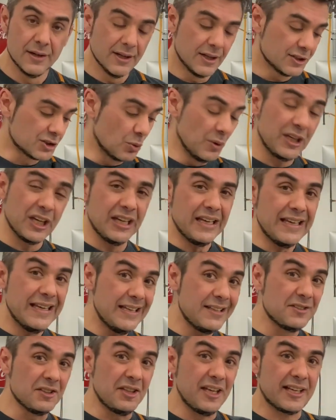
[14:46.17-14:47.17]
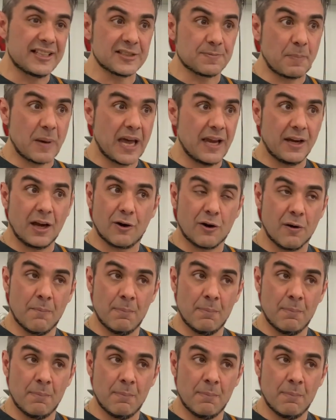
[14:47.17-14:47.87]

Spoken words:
So we could easily expand out our